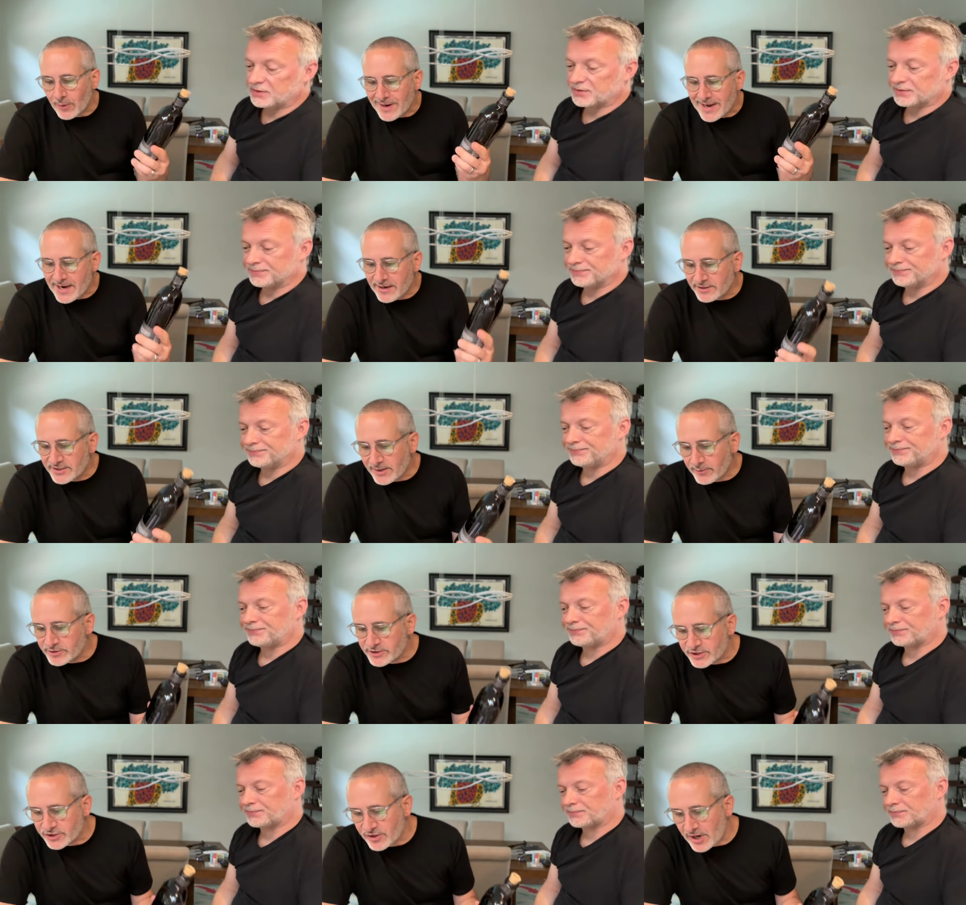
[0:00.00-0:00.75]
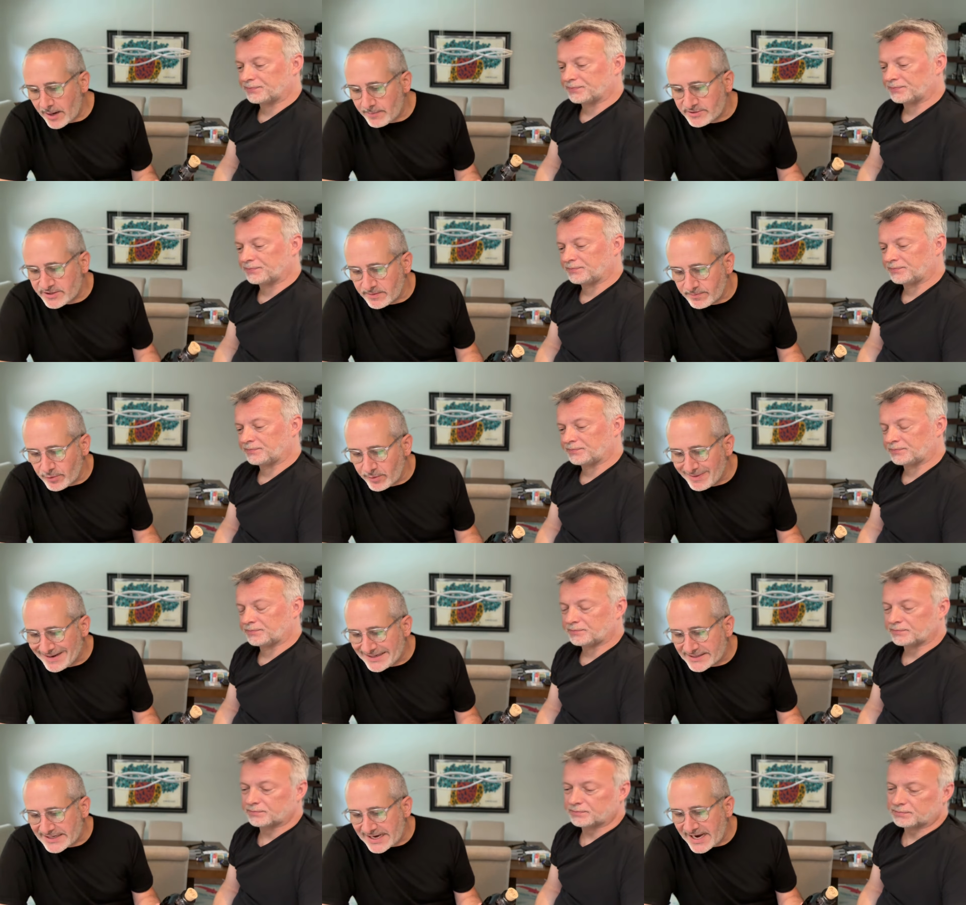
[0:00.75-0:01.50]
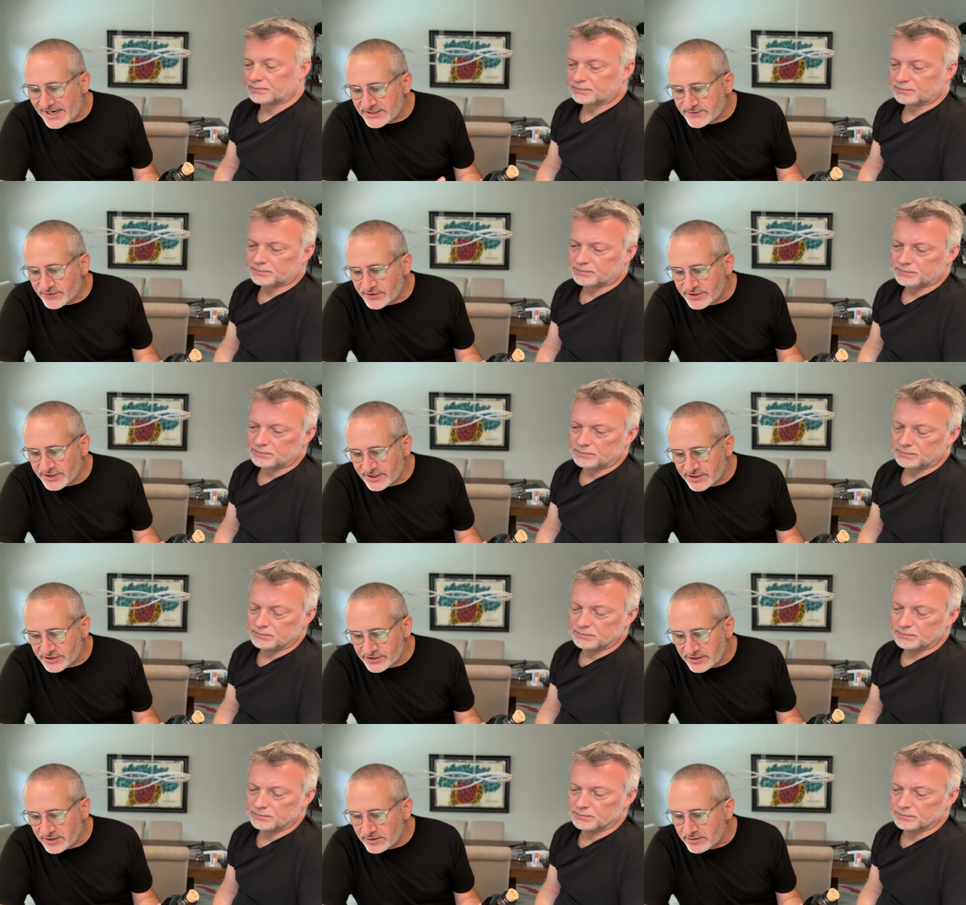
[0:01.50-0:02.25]
Speaker 1: here's how it describes the bourbon. It's aged for six
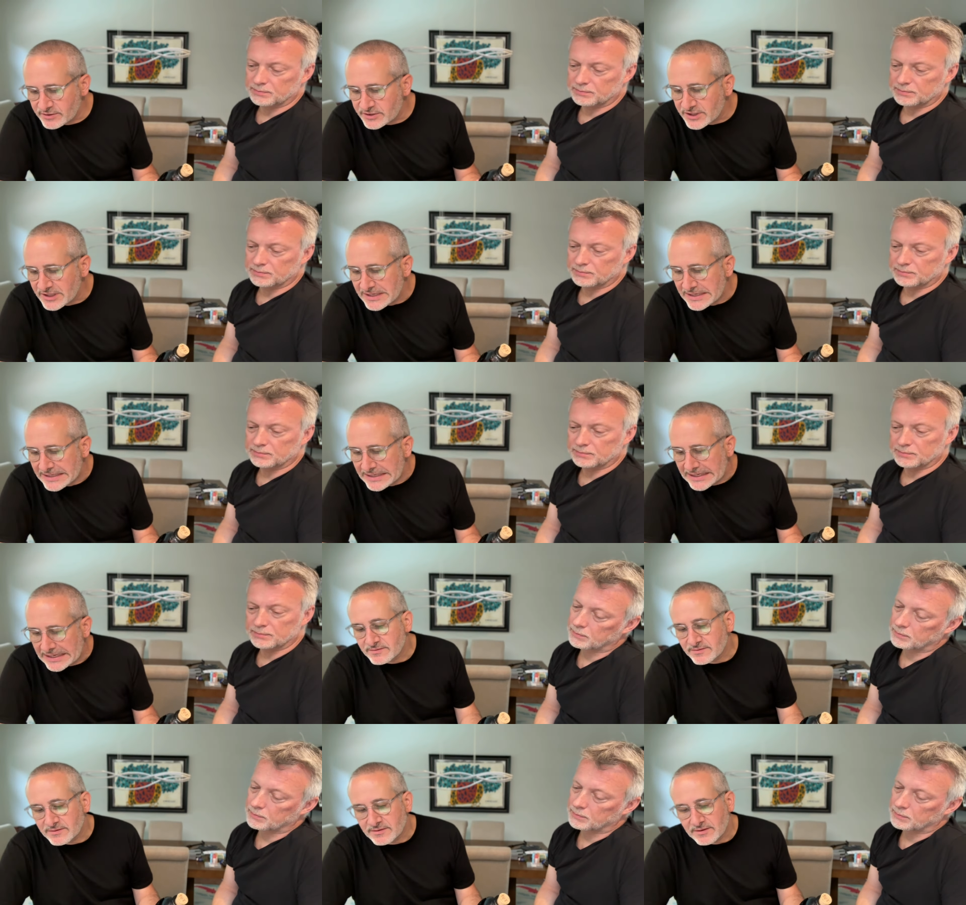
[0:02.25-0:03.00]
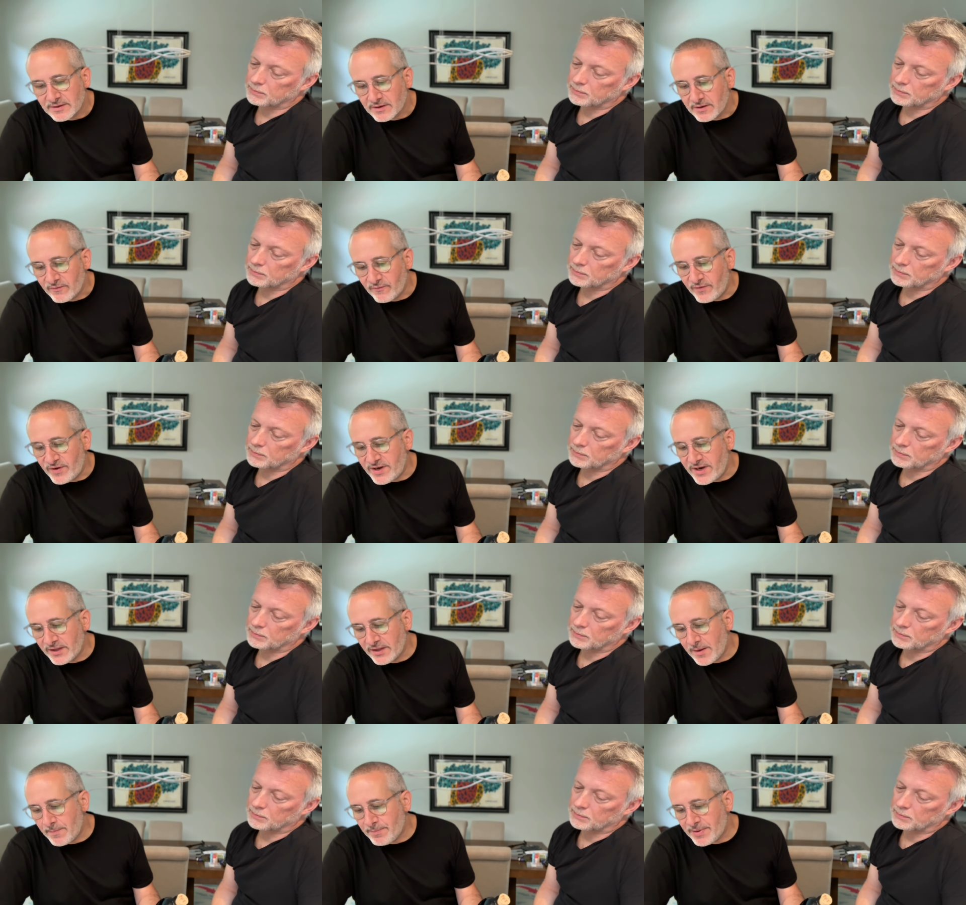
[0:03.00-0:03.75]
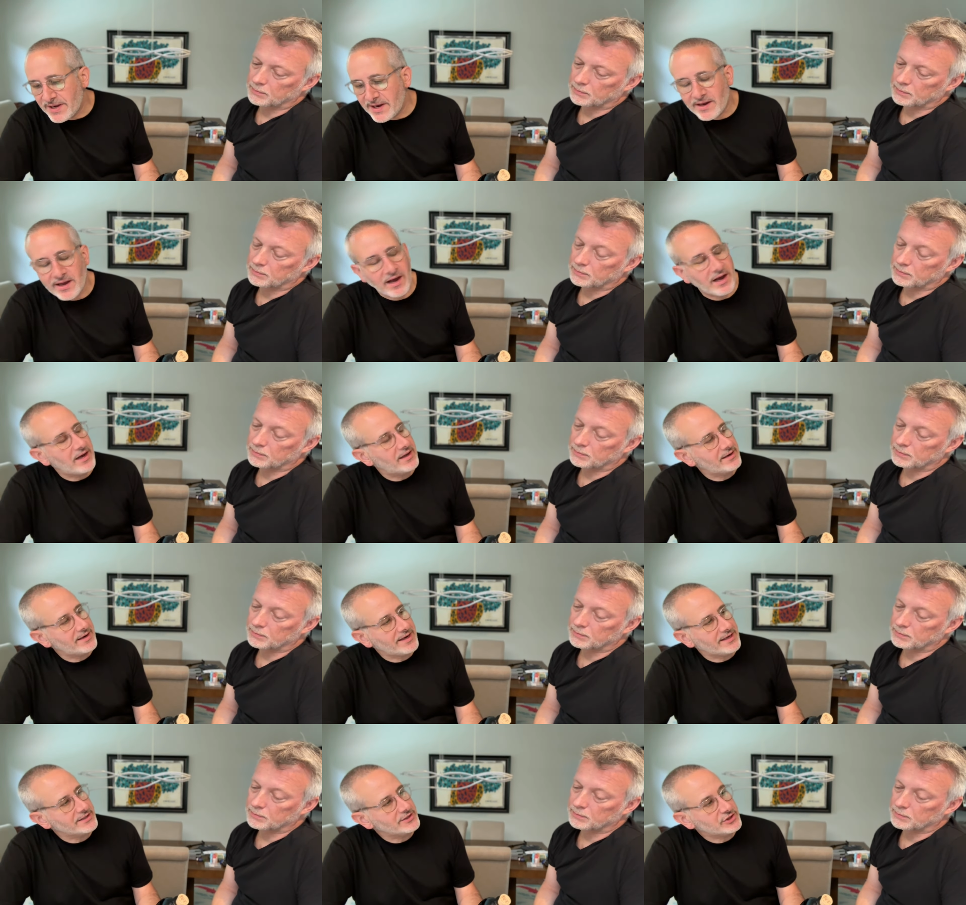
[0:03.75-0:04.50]
years, vanilla, pecan,
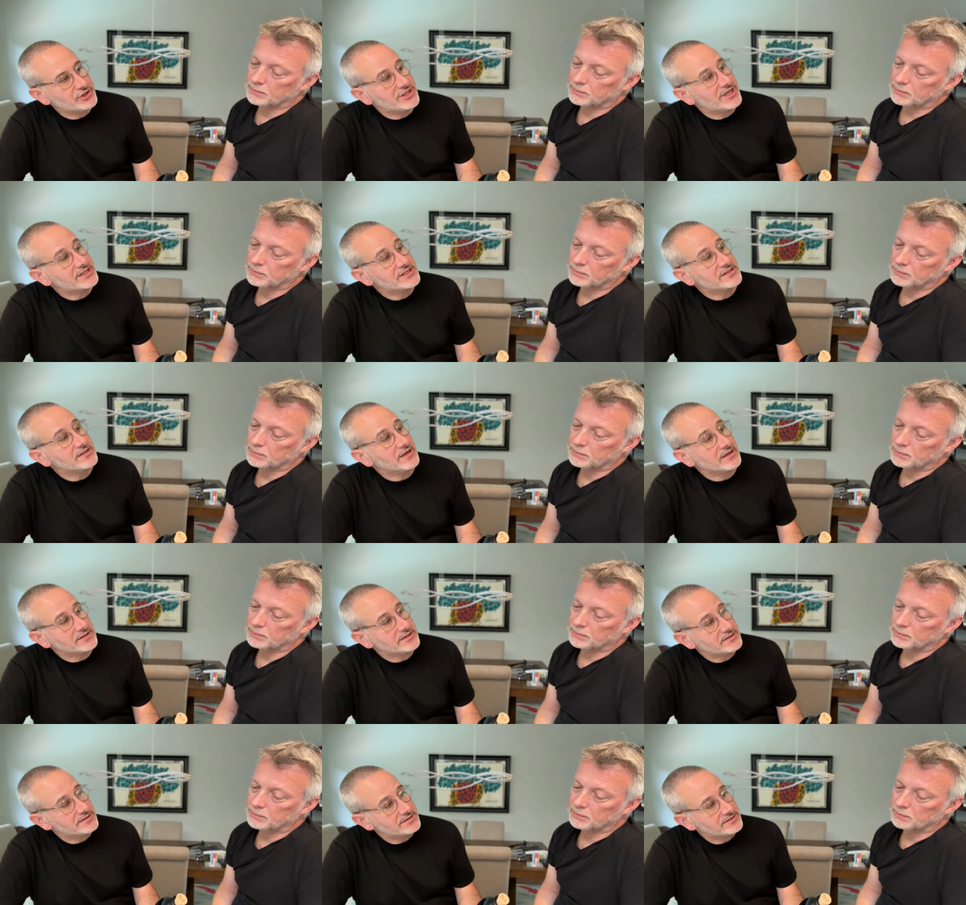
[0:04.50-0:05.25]
and chestnut.